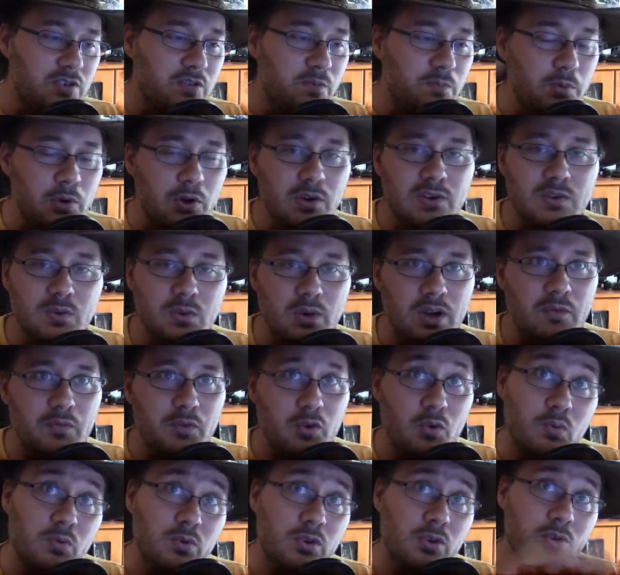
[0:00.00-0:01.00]
of books or whatever,
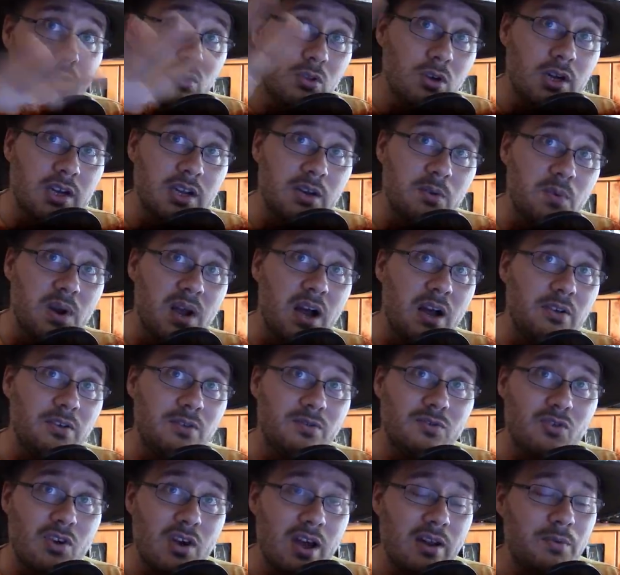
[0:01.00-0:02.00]
you're looking around, you're
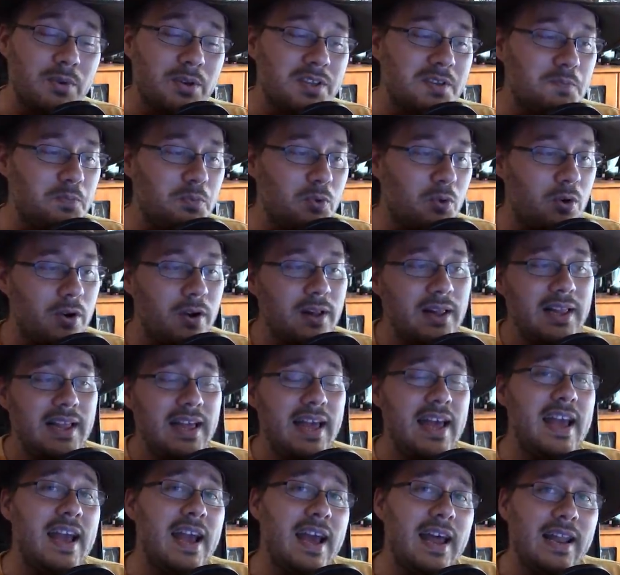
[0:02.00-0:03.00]
trying to explore,
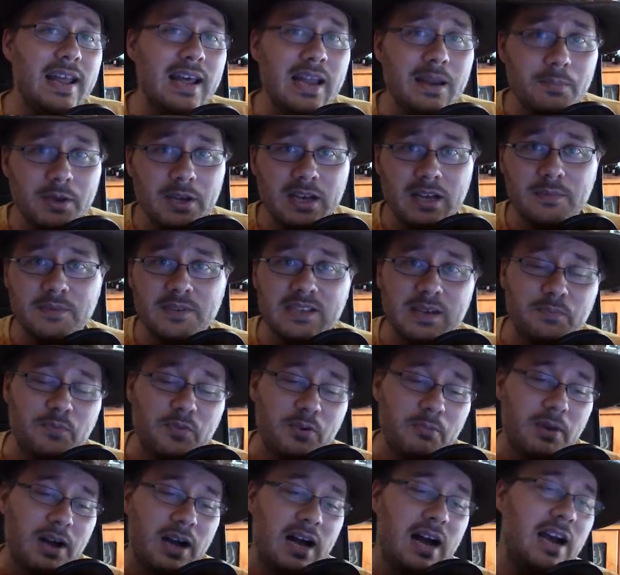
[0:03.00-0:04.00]
and the enemy comes up
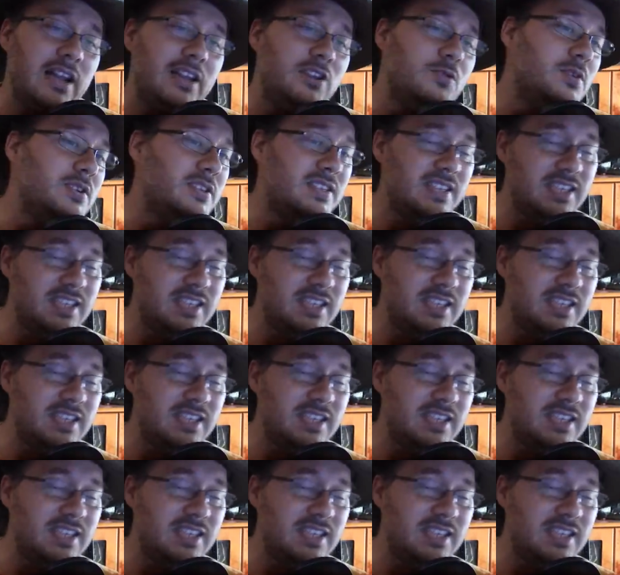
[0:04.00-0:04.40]
from behind you and